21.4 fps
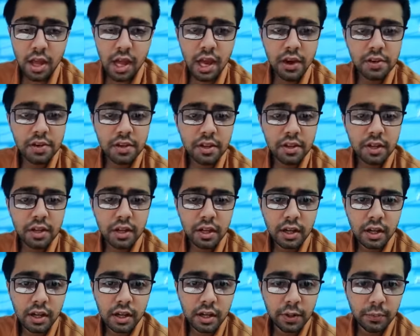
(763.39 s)
I'll just
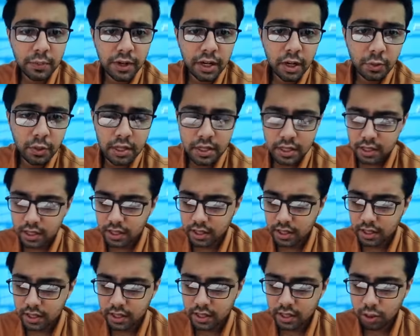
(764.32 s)
repeat once.
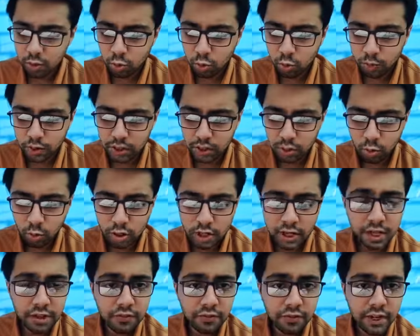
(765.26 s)
It's a
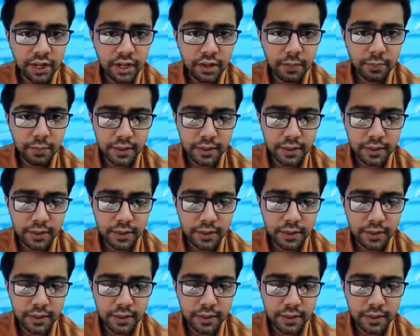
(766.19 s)
2-month-old infant